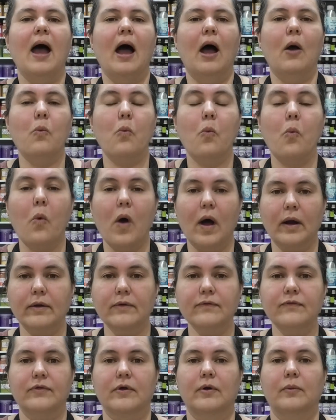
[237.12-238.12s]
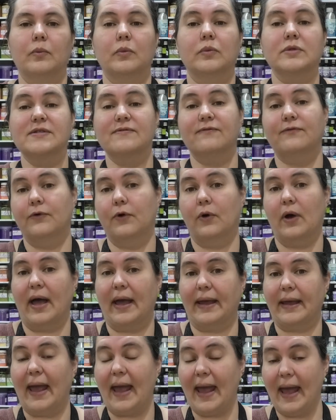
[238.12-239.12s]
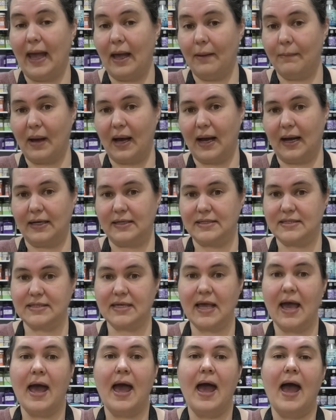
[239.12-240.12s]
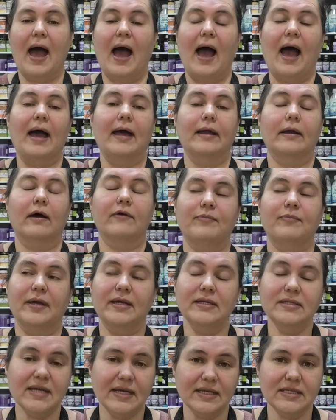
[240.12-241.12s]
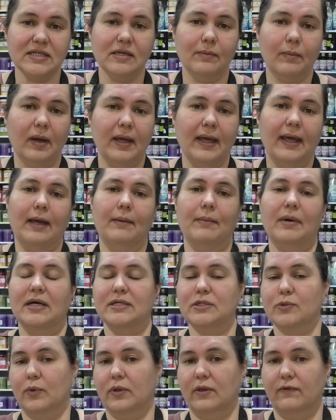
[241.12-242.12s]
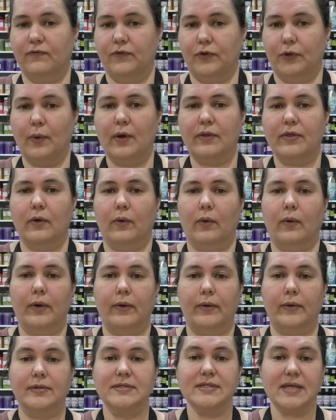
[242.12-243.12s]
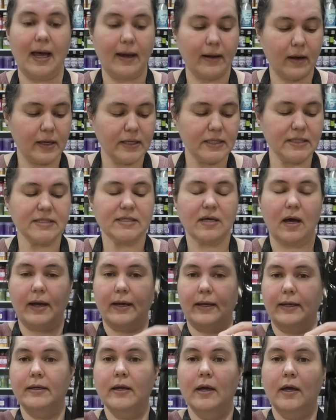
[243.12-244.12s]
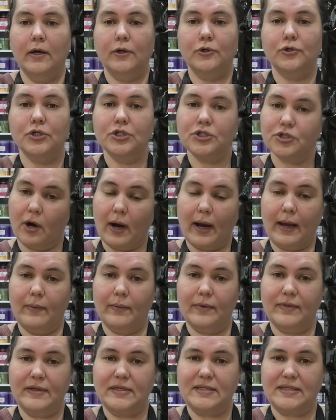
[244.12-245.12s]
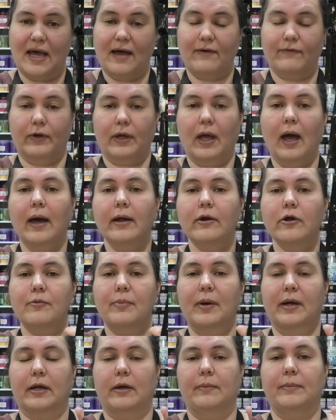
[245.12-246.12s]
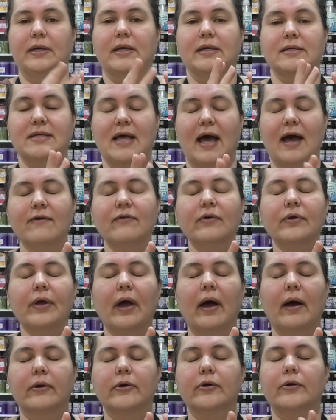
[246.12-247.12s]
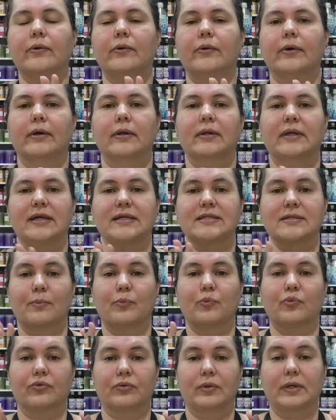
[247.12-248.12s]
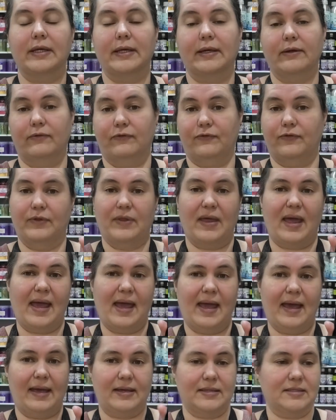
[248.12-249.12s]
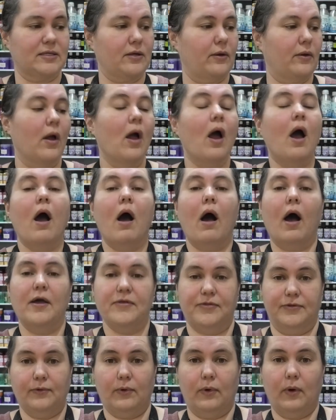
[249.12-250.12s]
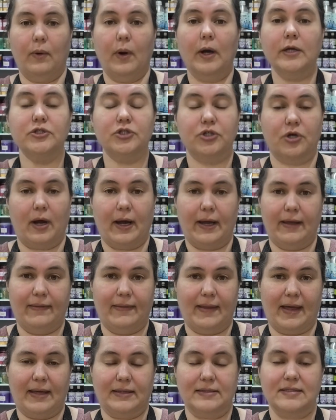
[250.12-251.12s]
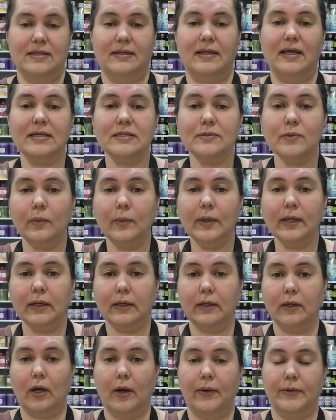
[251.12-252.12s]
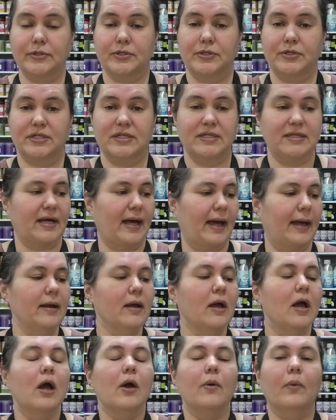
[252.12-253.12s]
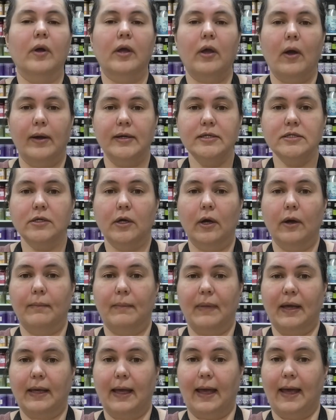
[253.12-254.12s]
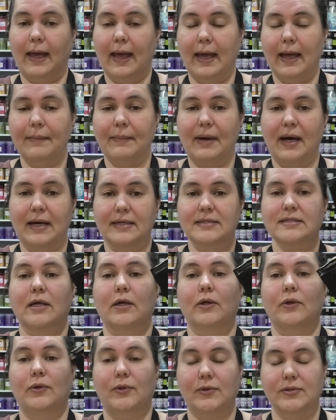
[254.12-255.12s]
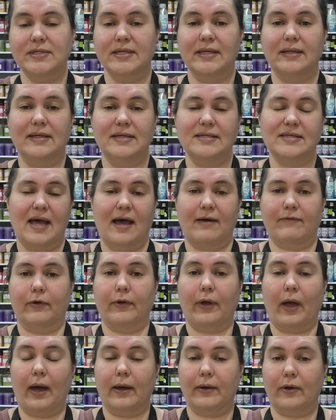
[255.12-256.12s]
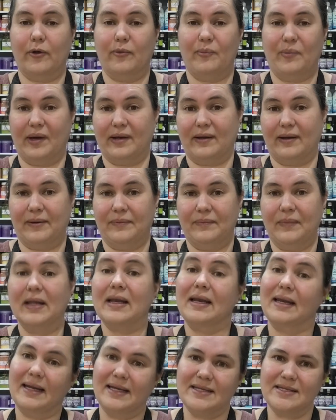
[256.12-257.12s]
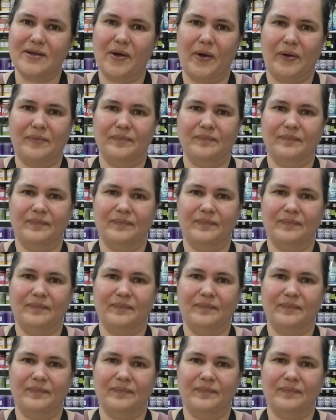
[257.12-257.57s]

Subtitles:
And one of them was for a hair mask, and been testing my hair mask with a few other oils, and I decided to try it with this avocado butter because avocado oil is brilliant for the hair. So I thought I'd try it in that. So that's what we're going to go and do today. We're going to go and make a hair mask using this avocado butter. Let's go.